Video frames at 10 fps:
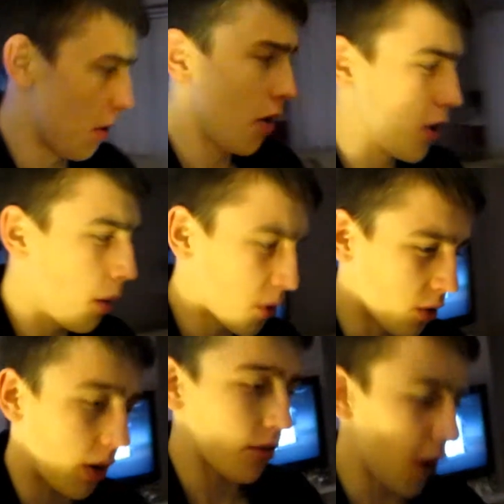my only option.
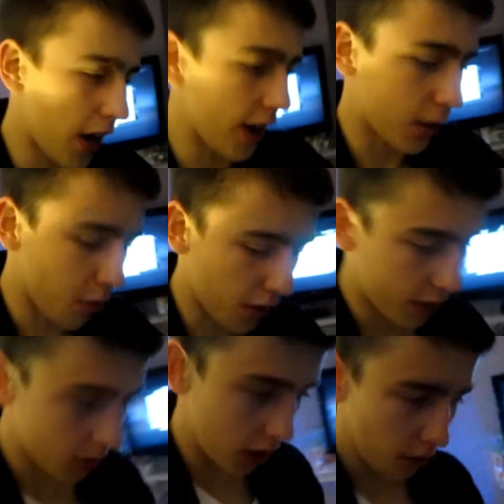Well, I've got to export this
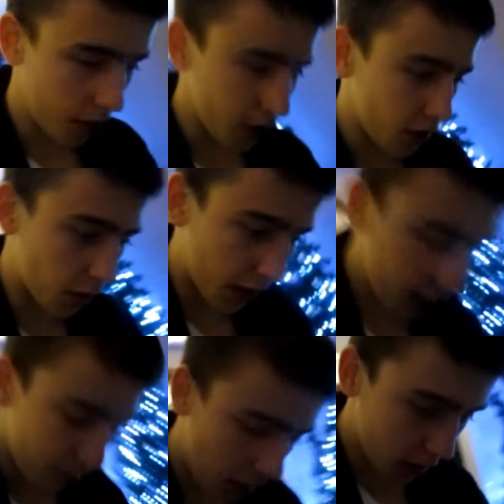video first,
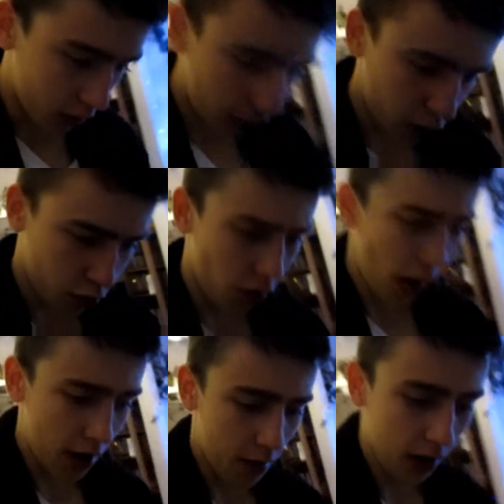otherwise Minecraft will
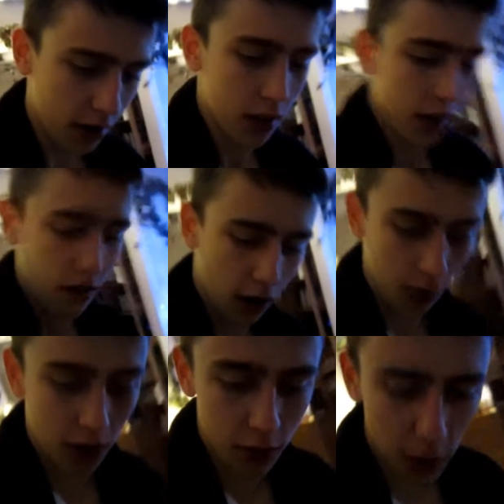cry at me. And I will
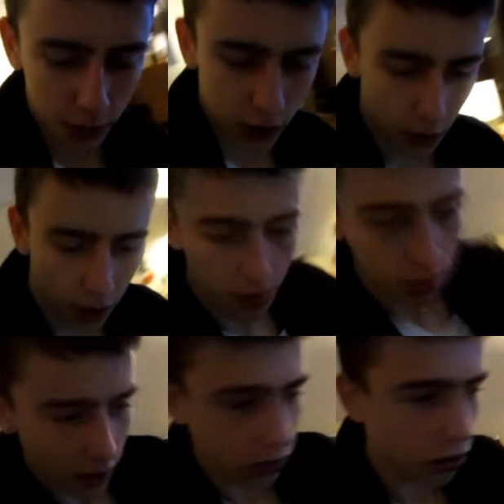never be able to do it. And
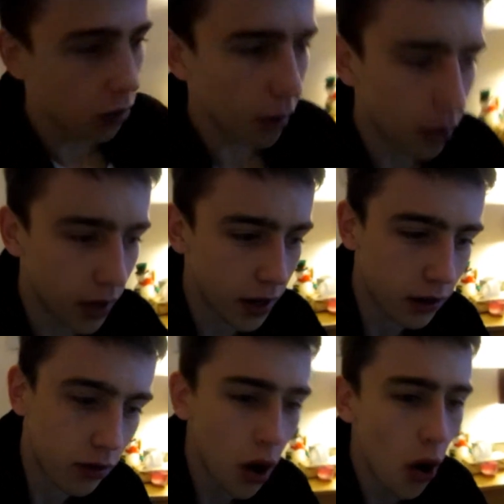then I've got to upload it.
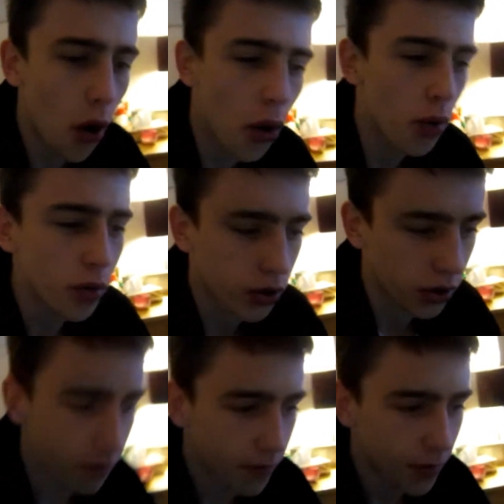Gross.